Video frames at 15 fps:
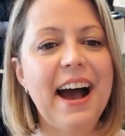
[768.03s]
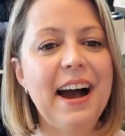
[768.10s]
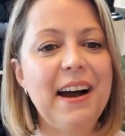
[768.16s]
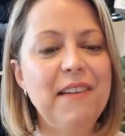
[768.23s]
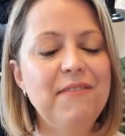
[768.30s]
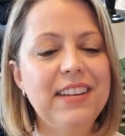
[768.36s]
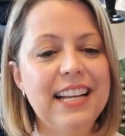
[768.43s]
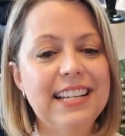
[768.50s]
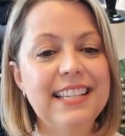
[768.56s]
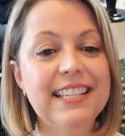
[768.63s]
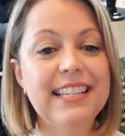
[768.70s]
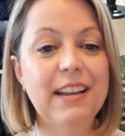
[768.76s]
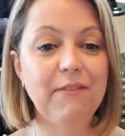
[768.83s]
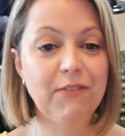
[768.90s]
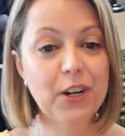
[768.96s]
Vanessa
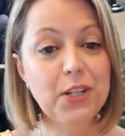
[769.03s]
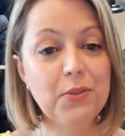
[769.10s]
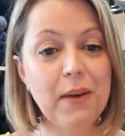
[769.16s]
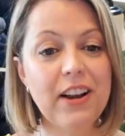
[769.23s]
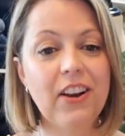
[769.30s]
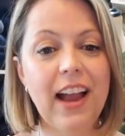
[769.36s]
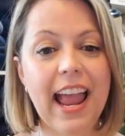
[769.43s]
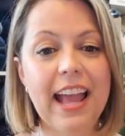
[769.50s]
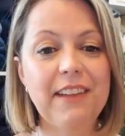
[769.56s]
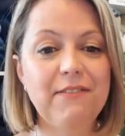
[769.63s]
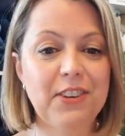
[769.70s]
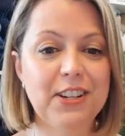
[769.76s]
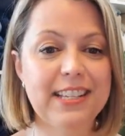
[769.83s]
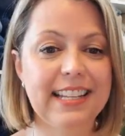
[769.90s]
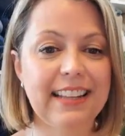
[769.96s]
said, first sweater and
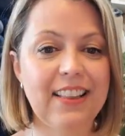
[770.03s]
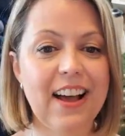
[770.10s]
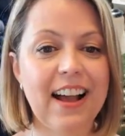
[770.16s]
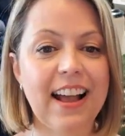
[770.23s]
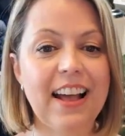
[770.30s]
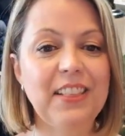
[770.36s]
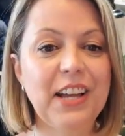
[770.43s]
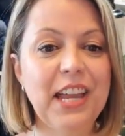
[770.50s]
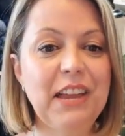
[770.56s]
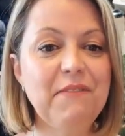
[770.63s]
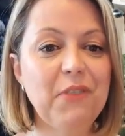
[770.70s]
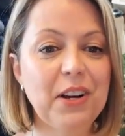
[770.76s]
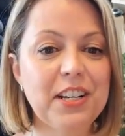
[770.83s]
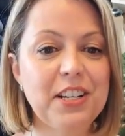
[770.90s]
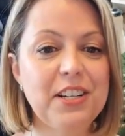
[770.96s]
first knit along. Looking
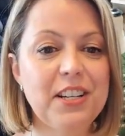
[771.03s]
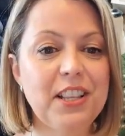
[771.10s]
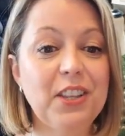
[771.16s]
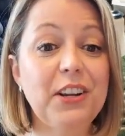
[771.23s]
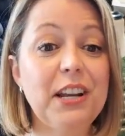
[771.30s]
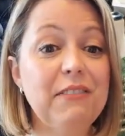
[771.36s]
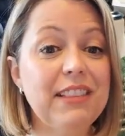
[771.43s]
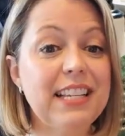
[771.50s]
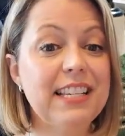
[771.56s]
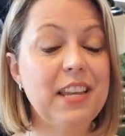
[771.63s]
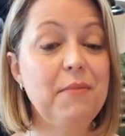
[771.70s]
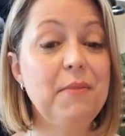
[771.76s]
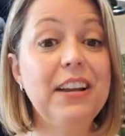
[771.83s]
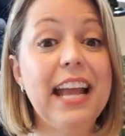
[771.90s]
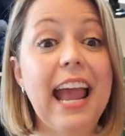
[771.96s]
forward to learning with this
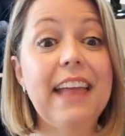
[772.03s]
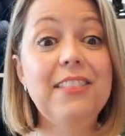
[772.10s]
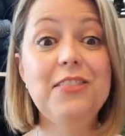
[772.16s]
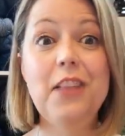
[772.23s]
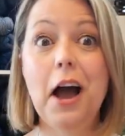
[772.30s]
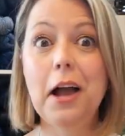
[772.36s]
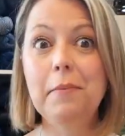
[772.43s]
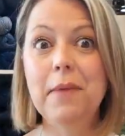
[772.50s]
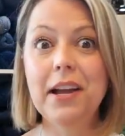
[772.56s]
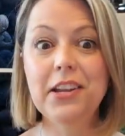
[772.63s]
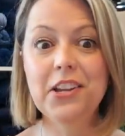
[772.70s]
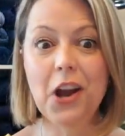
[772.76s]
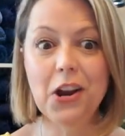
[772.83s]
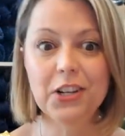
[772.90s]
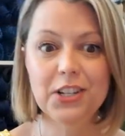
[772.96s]
community. And Longmont
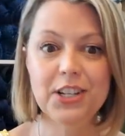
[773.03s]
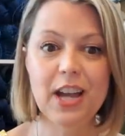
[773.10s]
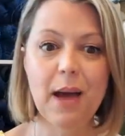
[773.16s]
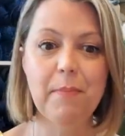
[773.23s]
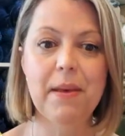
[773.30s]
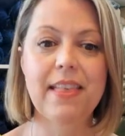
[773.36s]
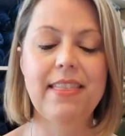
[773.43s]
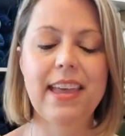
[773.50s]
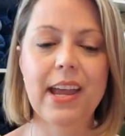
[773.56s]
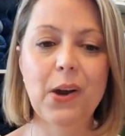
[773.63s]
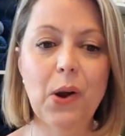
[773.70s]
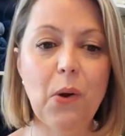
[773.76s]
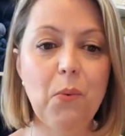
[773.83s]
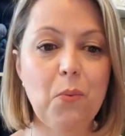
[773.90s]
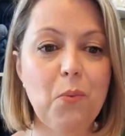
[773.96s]
Yarn Shop, they
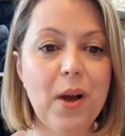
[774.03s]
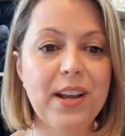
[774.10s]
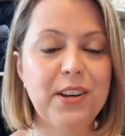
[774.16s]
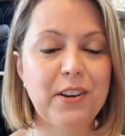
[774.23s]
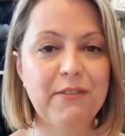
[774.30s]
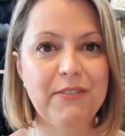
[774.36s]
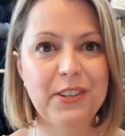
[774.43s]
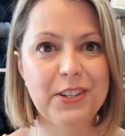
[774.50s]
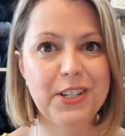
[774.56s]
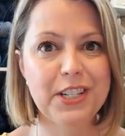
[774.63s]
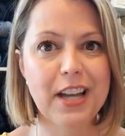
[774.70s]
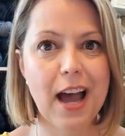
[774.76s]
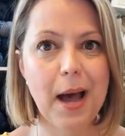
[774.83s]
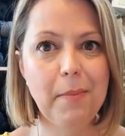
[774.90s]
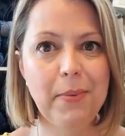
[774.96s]
are a wonderful
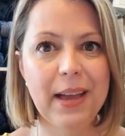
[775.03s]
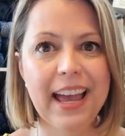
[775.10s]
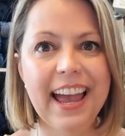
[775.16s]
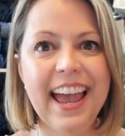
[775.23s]
shop.